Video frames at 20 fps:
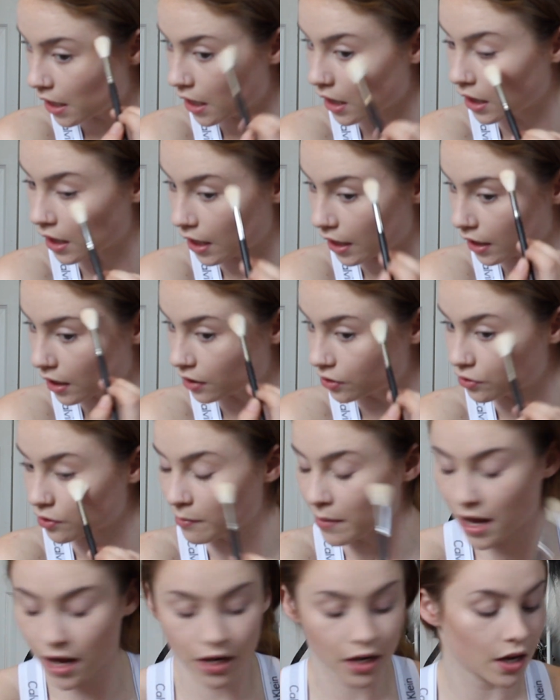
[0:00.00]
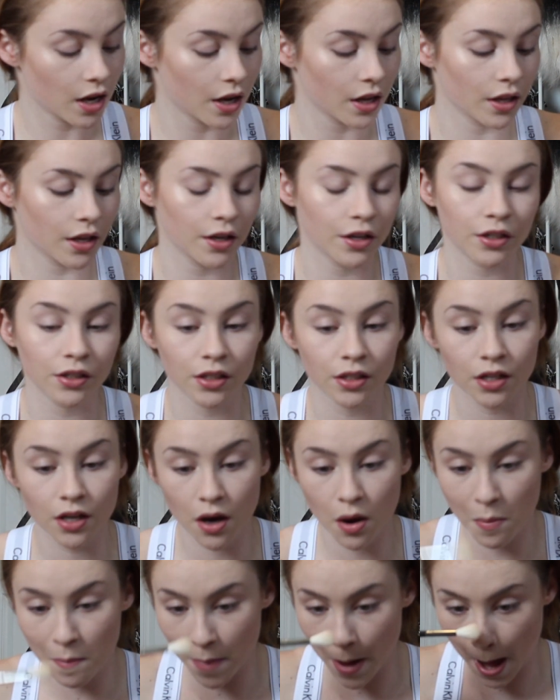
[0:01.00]
I like dramatic highlighters
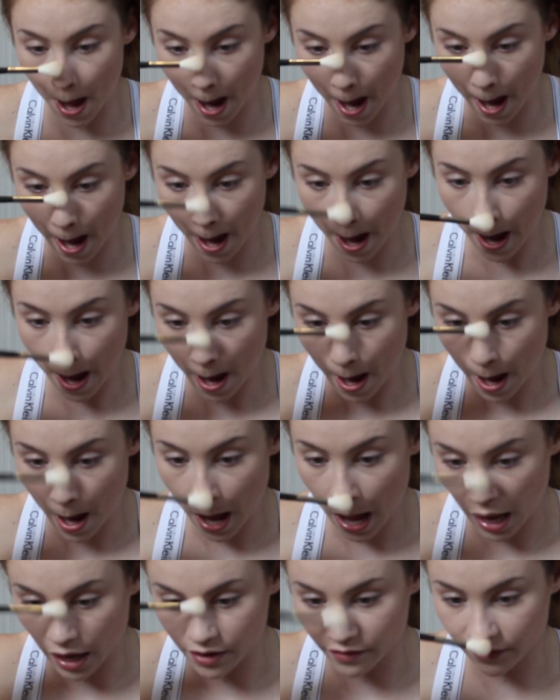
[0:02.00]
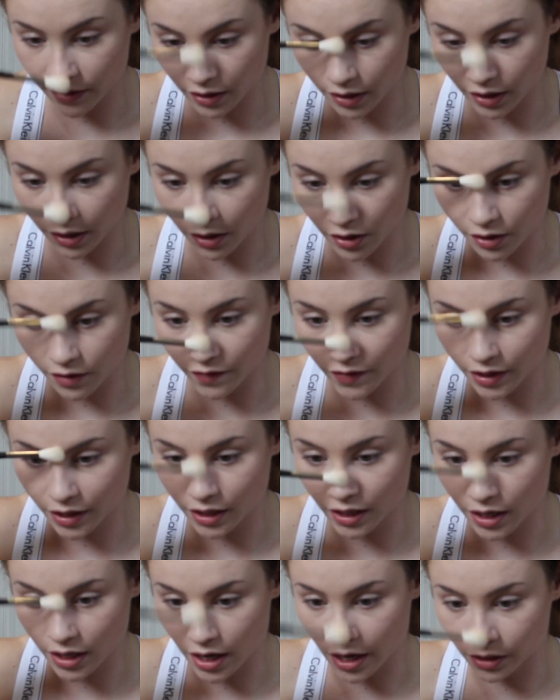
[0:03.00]
still, but I feel like on a
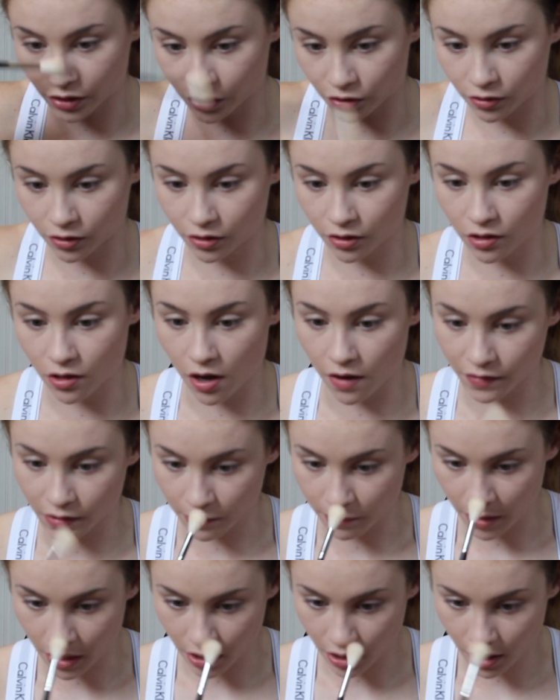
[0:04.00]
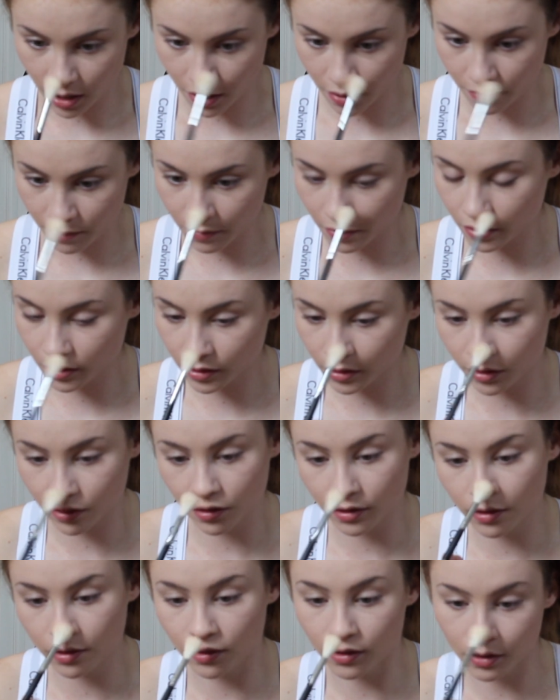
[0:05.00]
very natural, soft makeup,
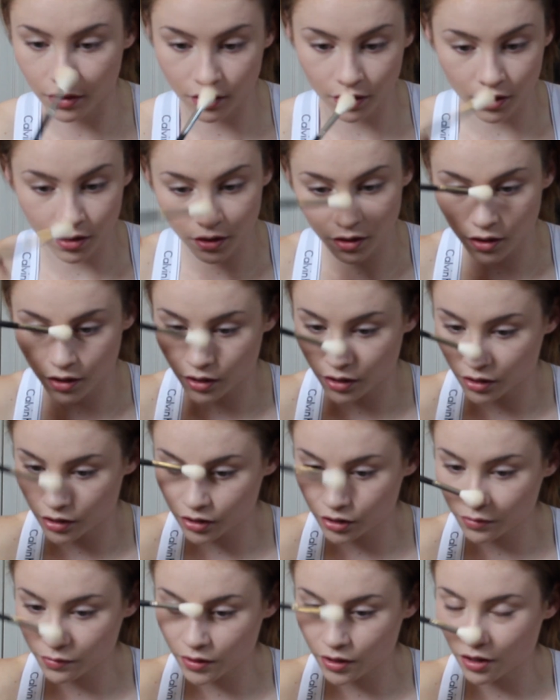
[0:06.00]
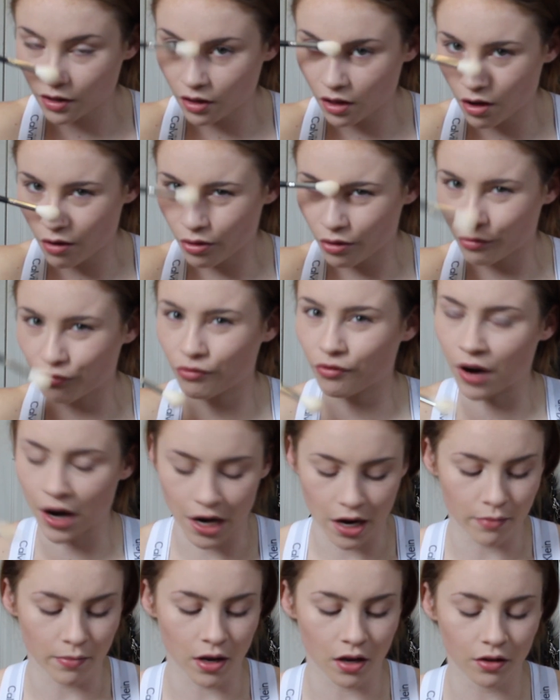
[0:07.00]
you just want to glow the
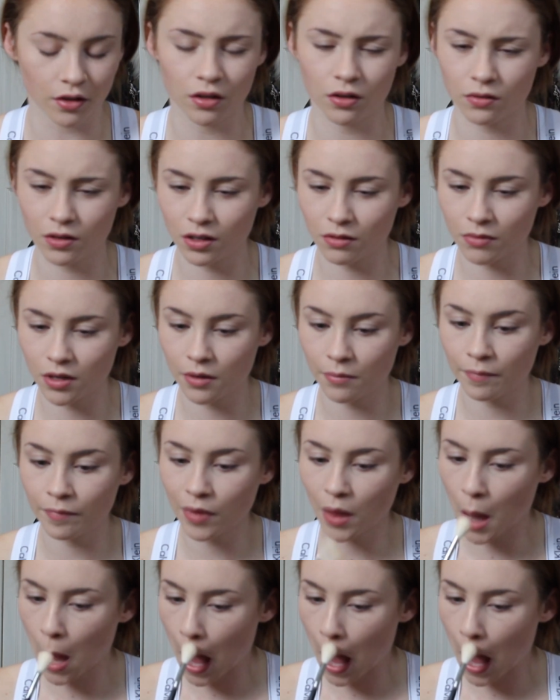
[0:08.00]
right amount, you know what I mean?